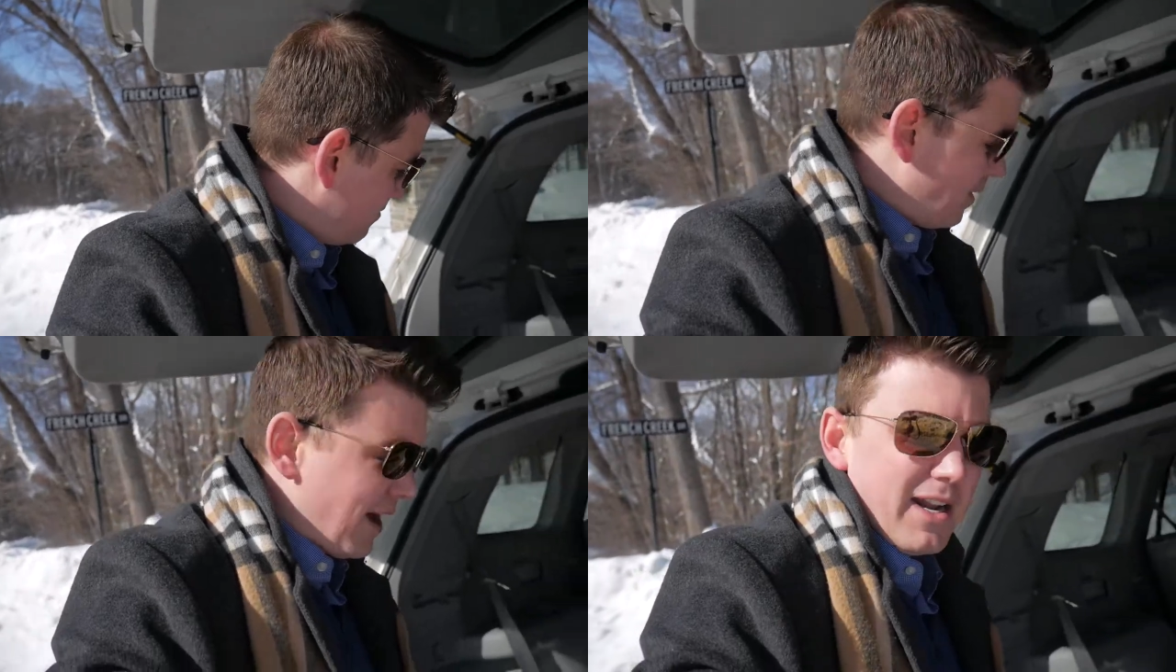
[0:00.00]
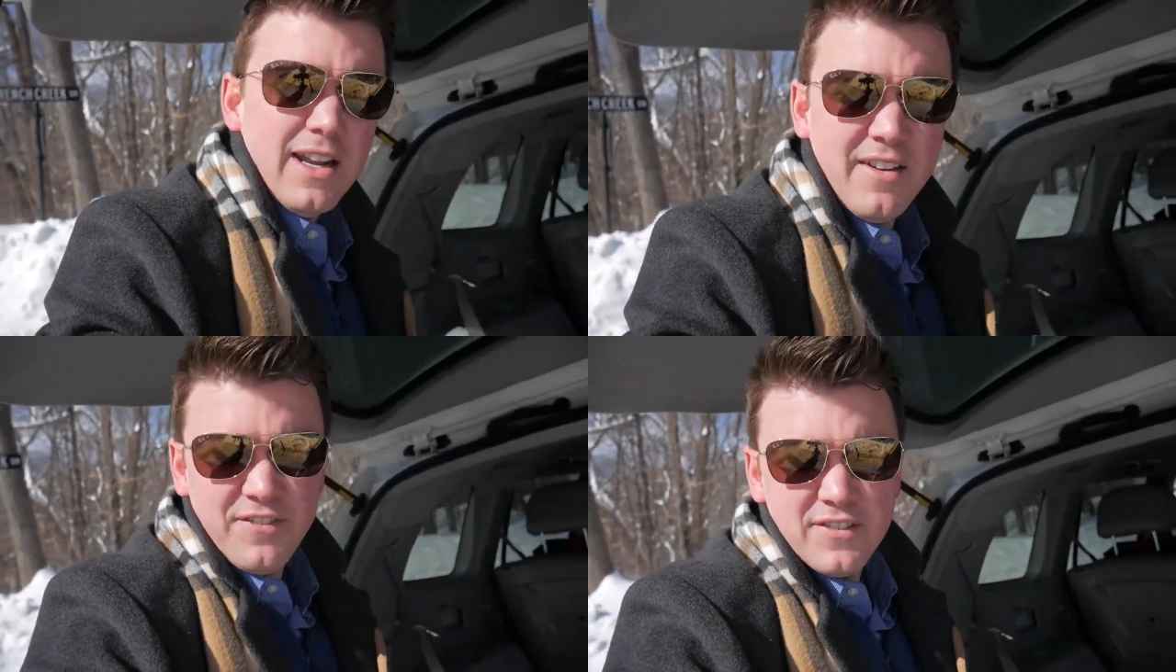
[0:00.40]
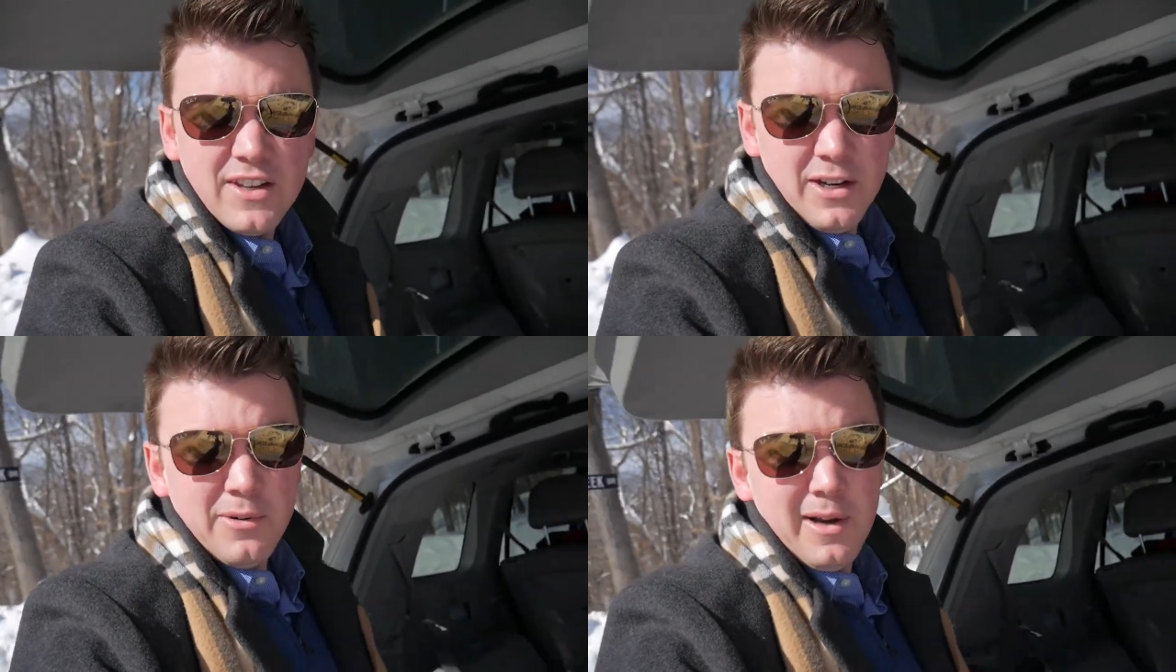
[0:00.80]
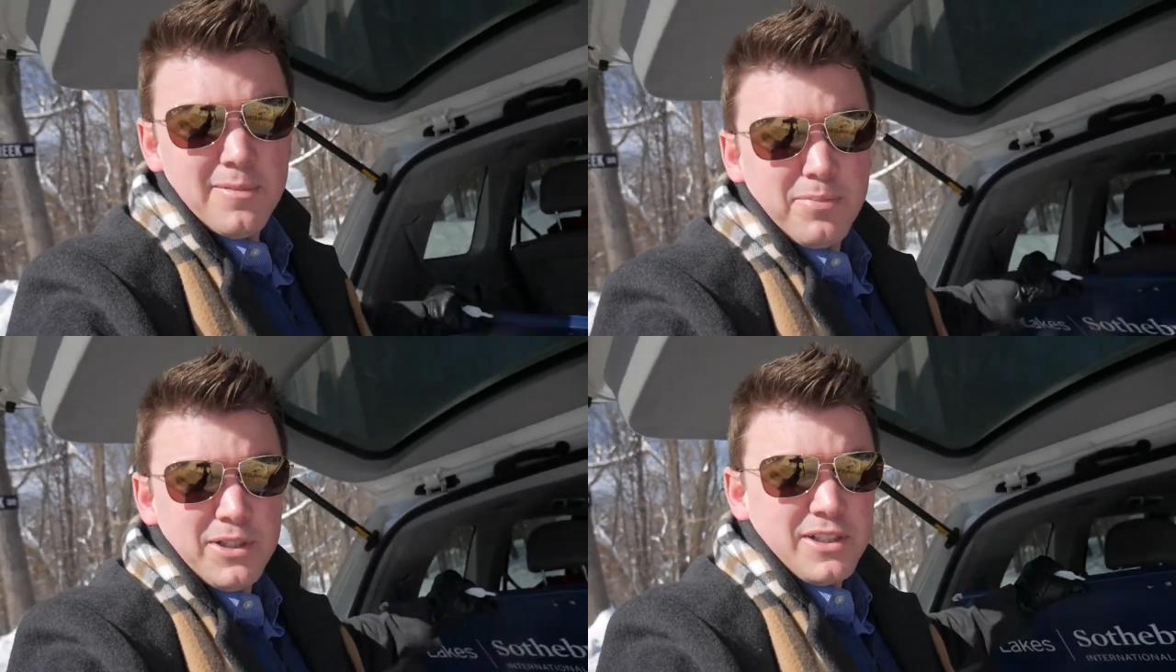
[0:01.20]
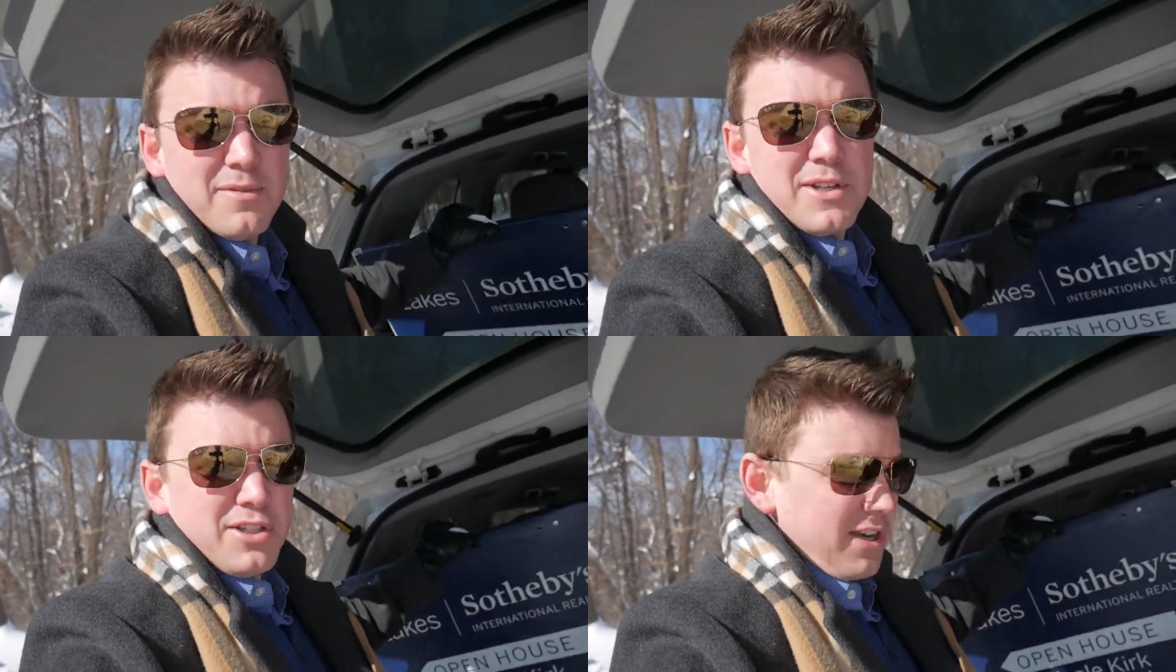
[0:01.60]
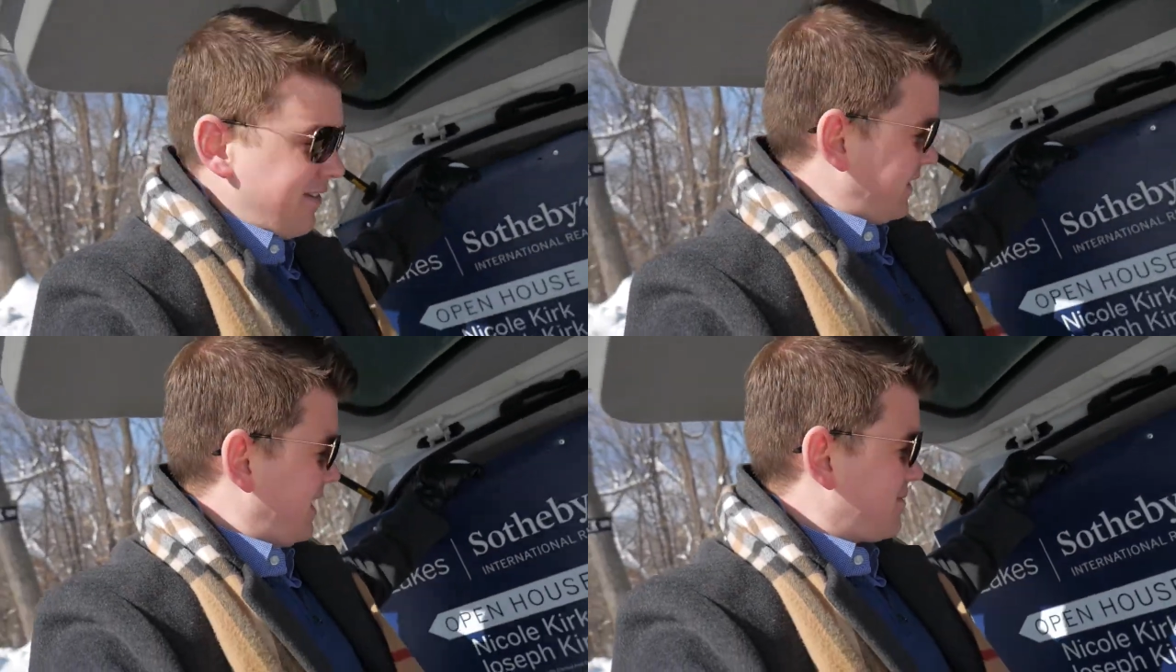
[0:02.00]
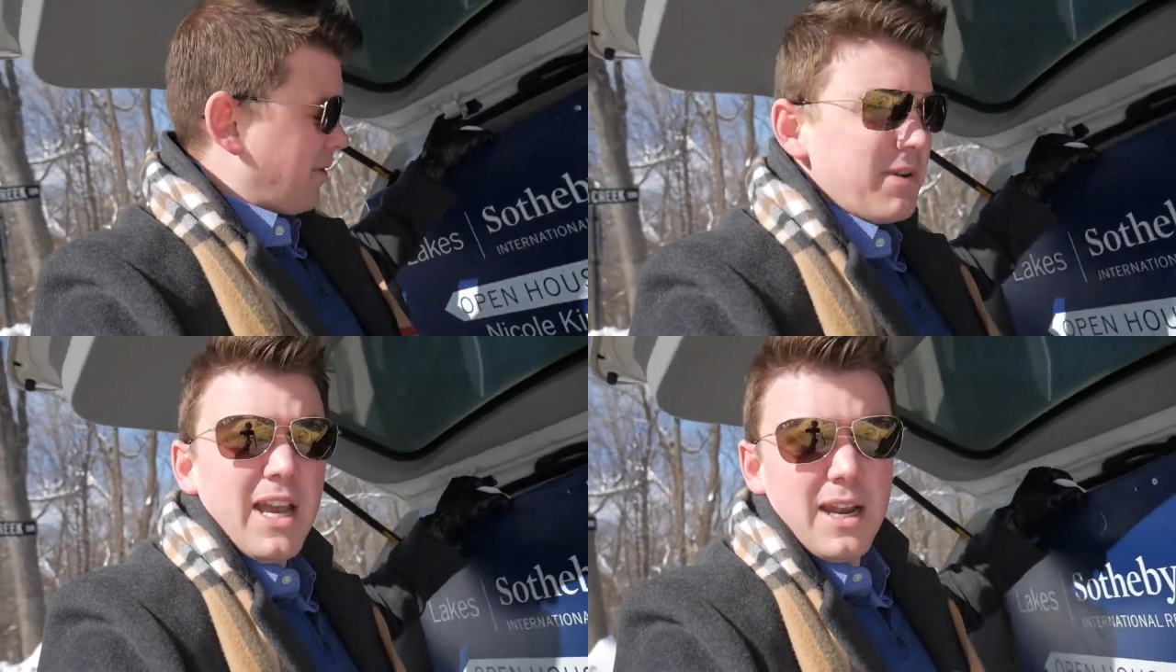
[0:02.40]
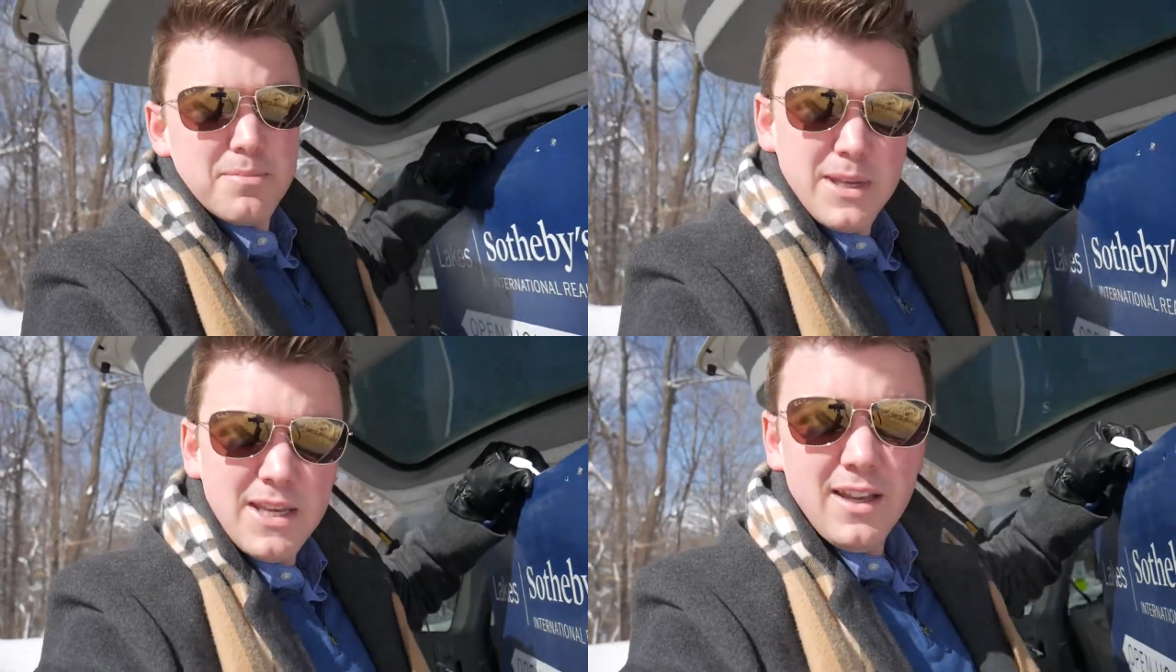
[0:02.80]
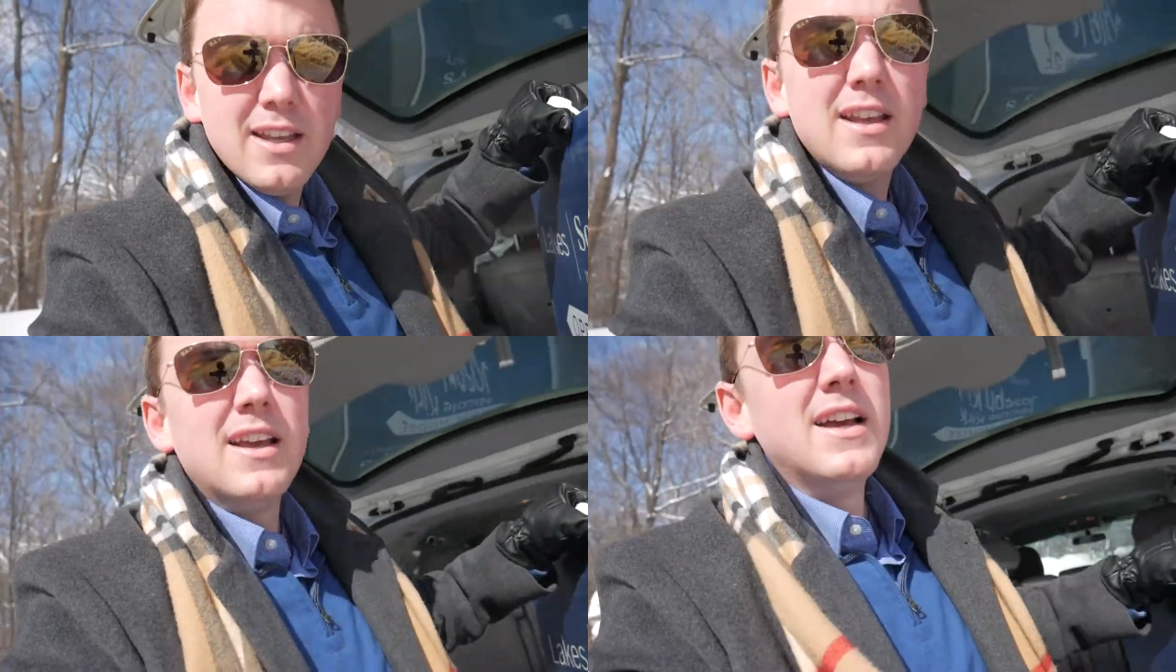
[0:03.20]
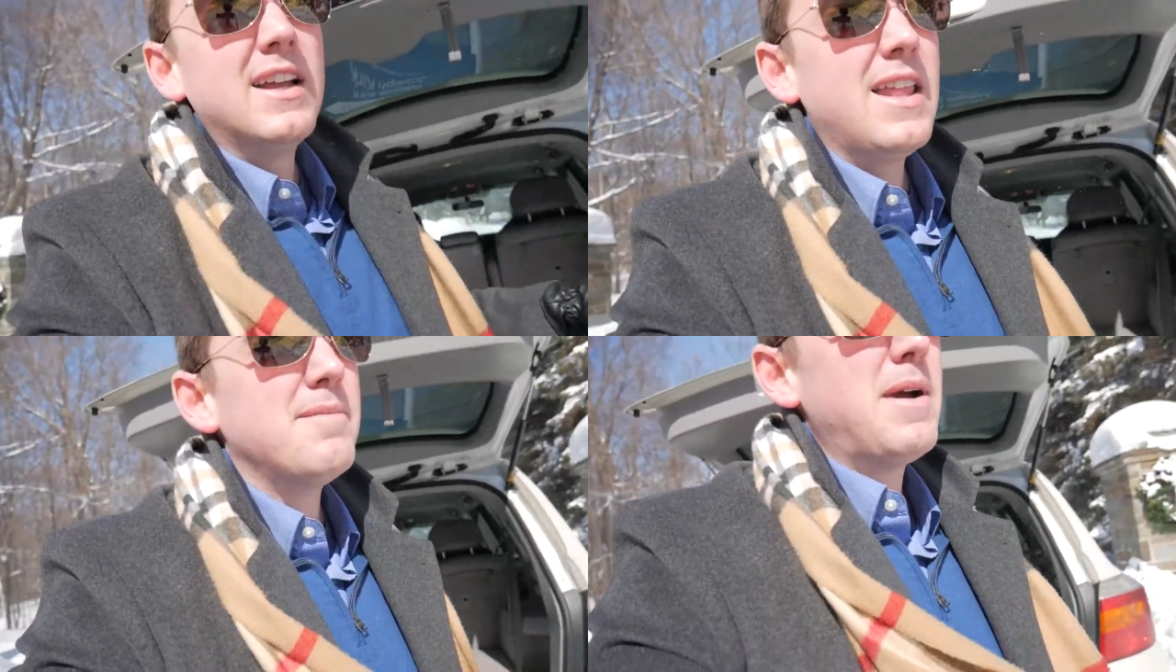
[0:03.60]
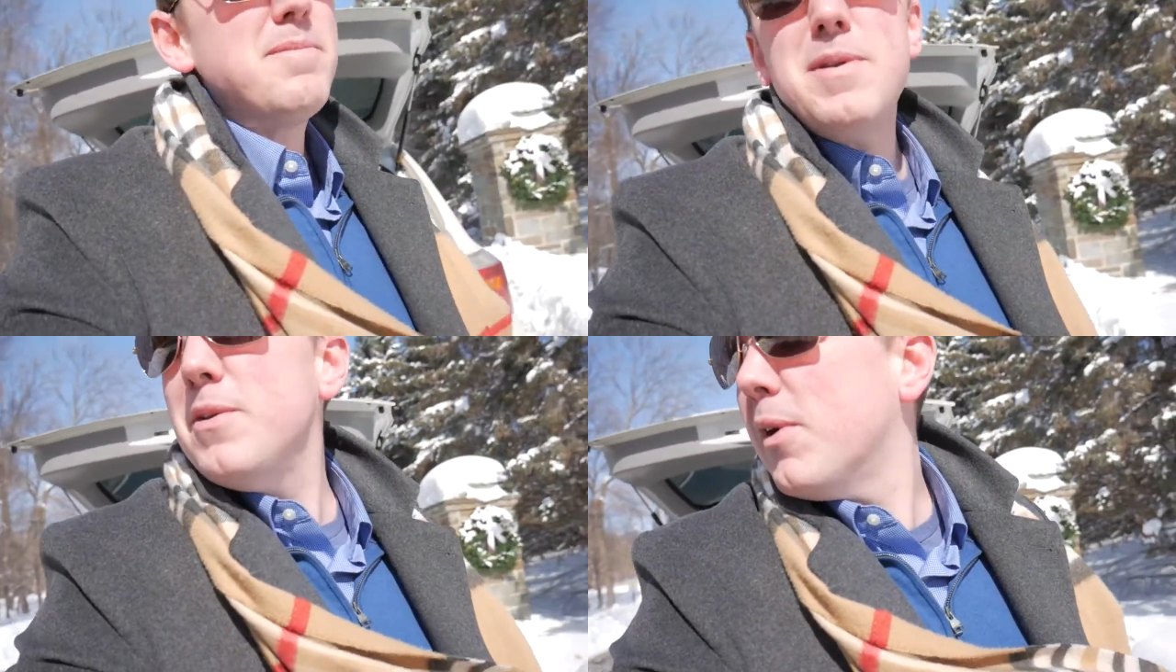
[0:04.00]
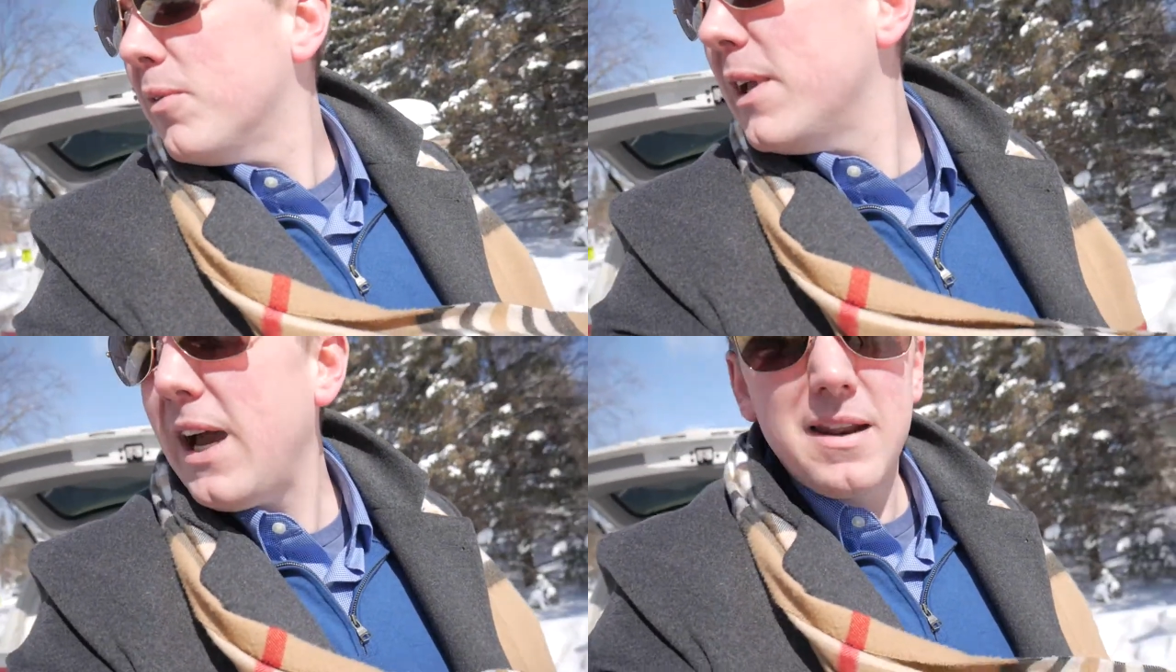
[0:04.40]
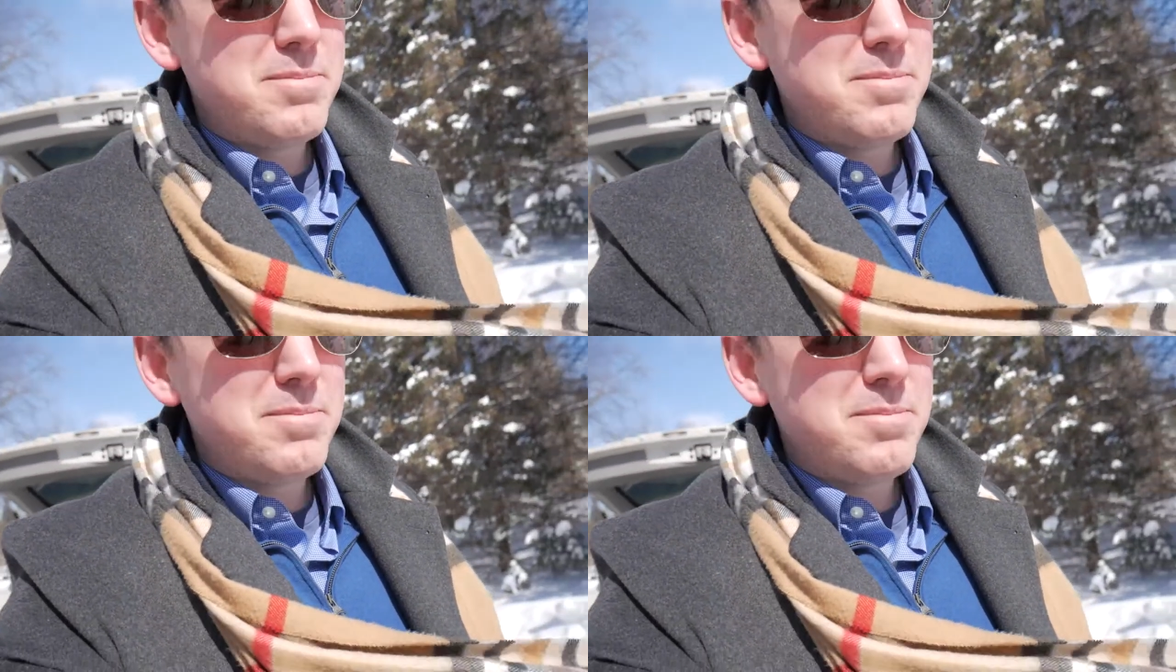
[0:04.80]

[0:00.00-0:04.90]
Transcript: but if, you know what, push comes to shove and that's where we gotta be, that might be where we gotta